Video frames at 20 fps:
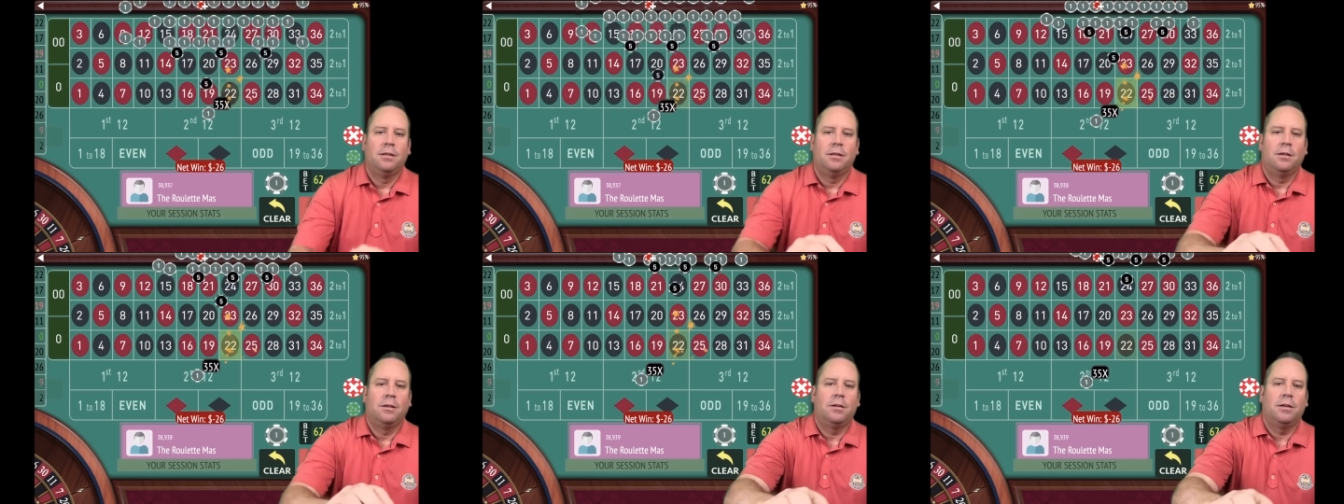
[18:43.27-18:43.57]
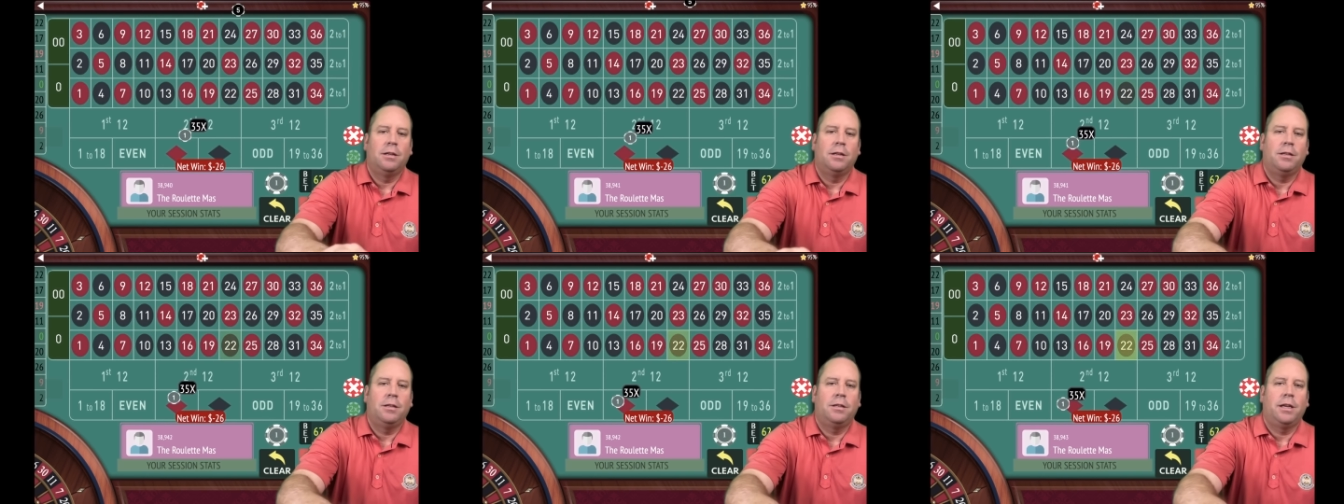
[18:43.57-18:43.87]
All
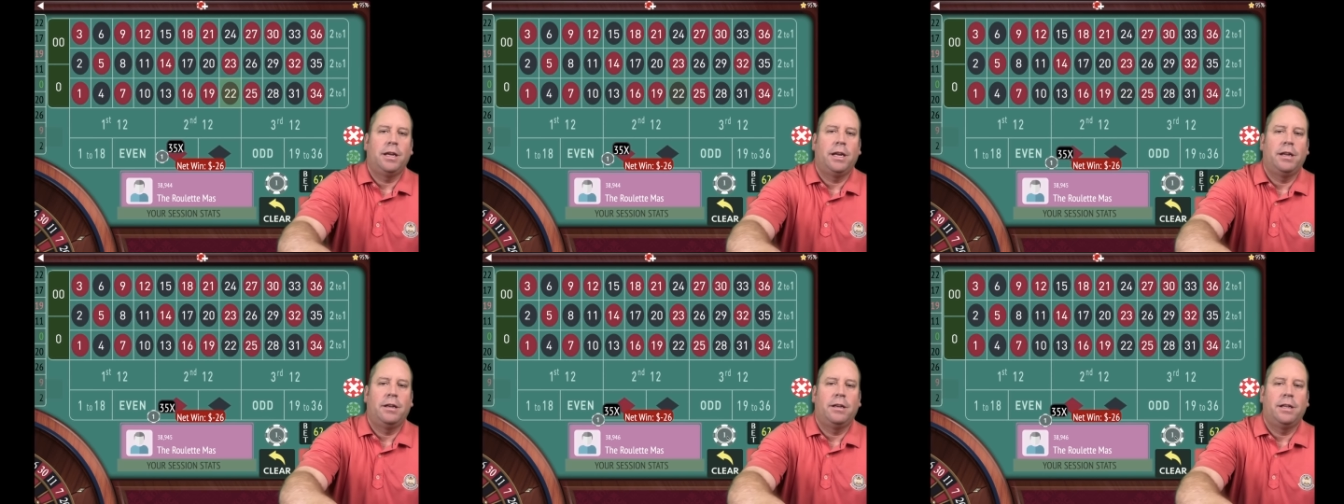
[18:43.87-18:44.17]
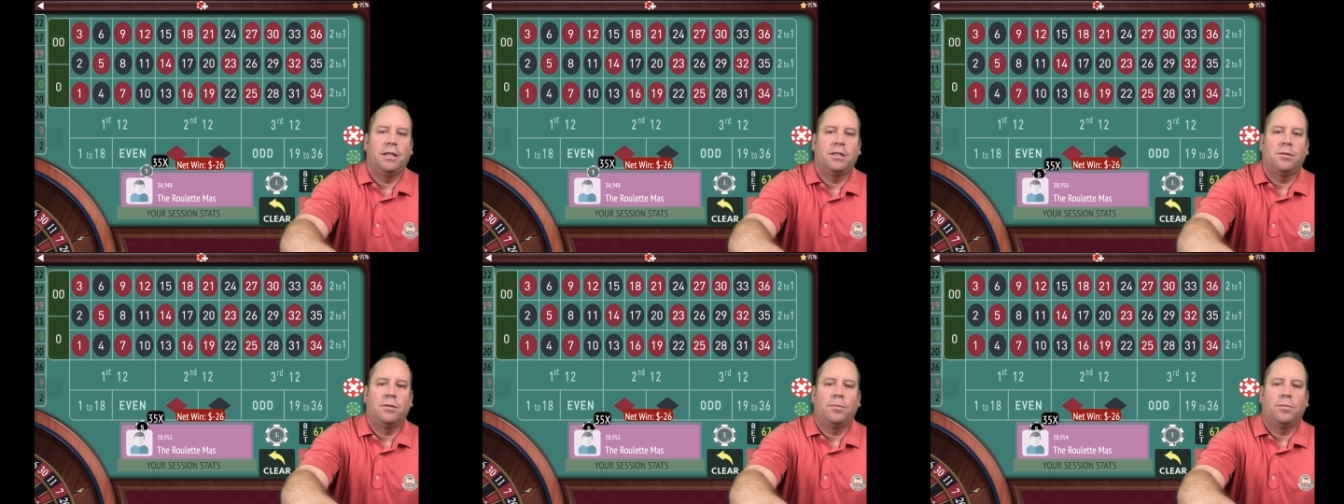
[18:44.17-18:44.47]
right, and
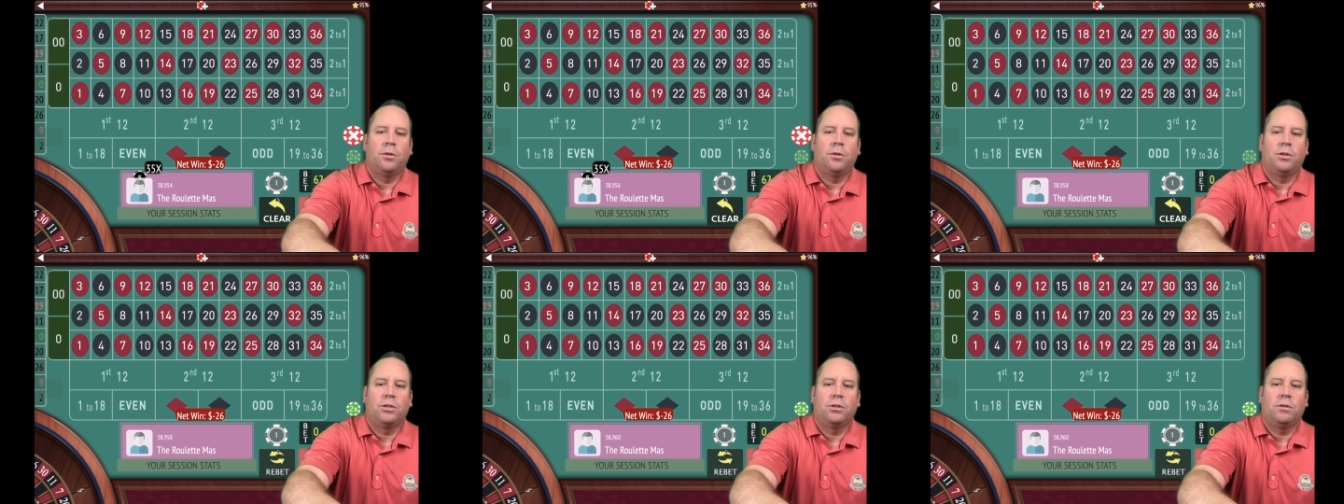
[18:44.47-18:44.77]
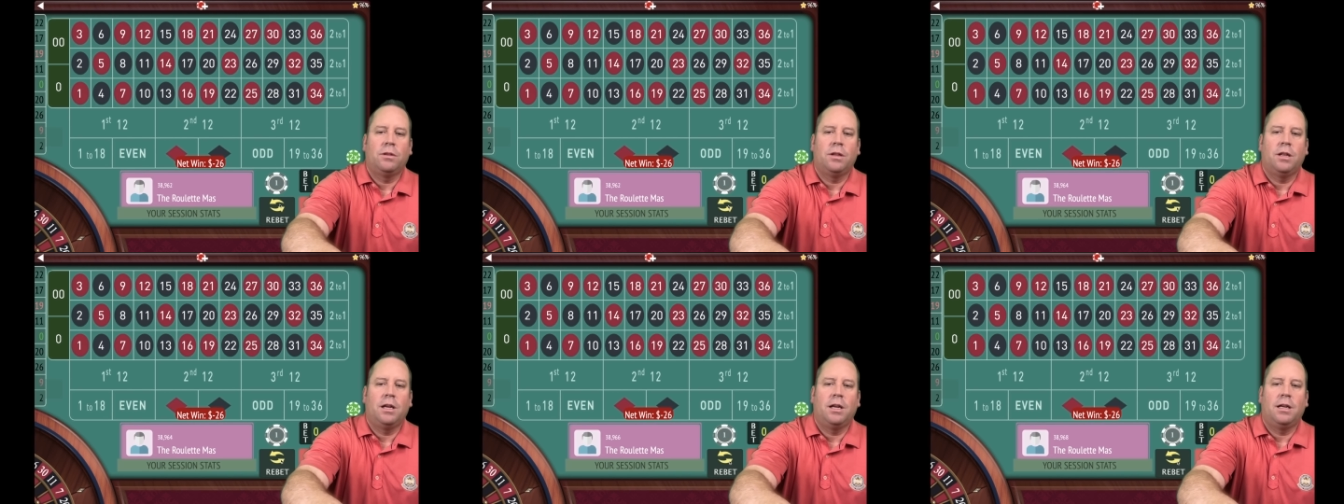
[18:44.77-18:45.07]
that's a partial
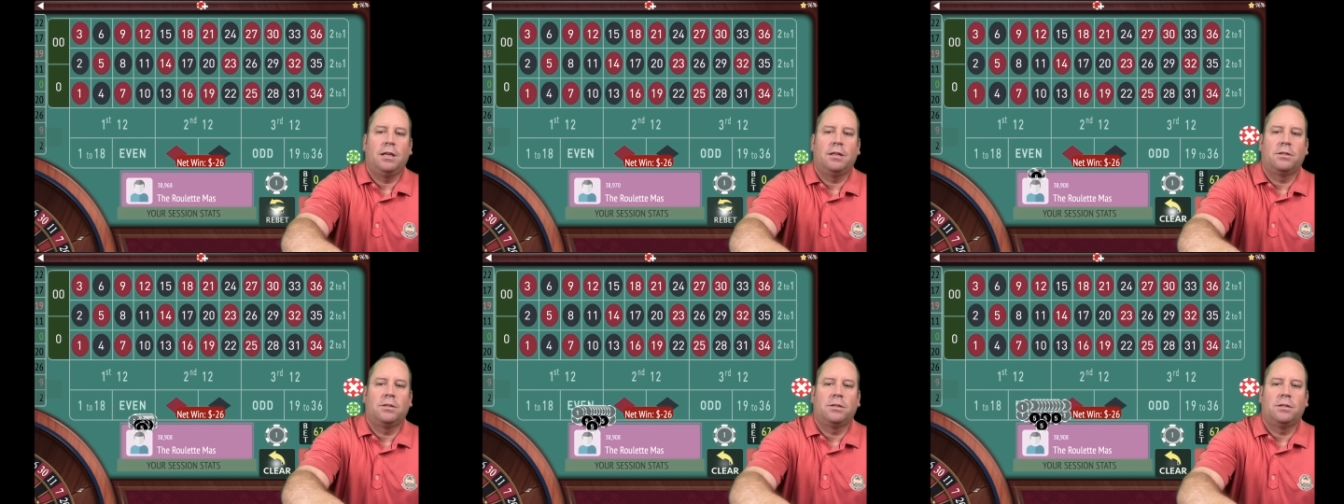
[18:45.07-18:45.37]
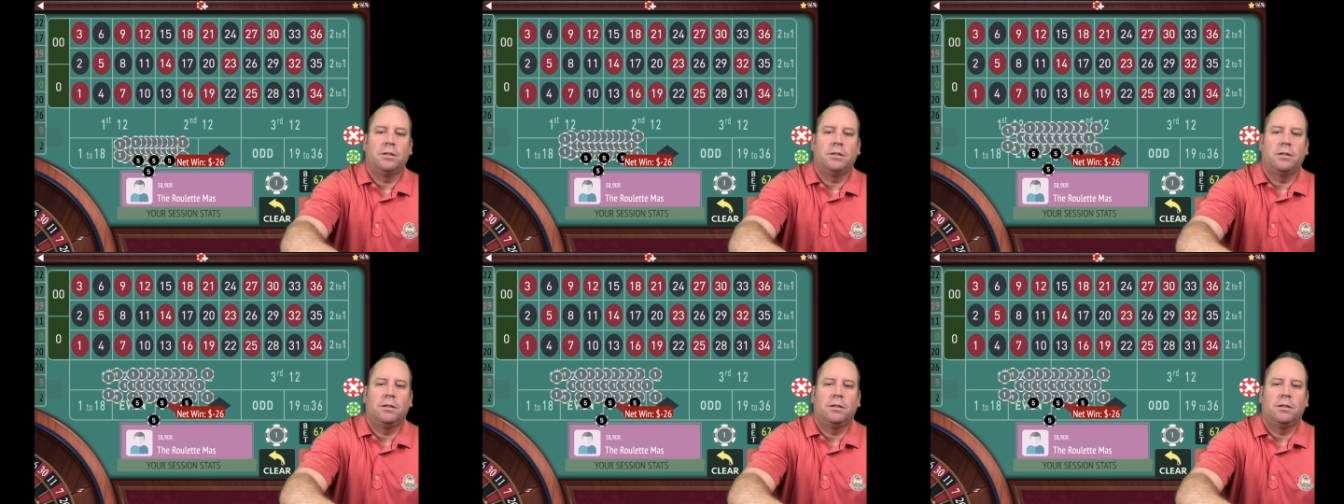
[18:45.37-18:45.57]
loss.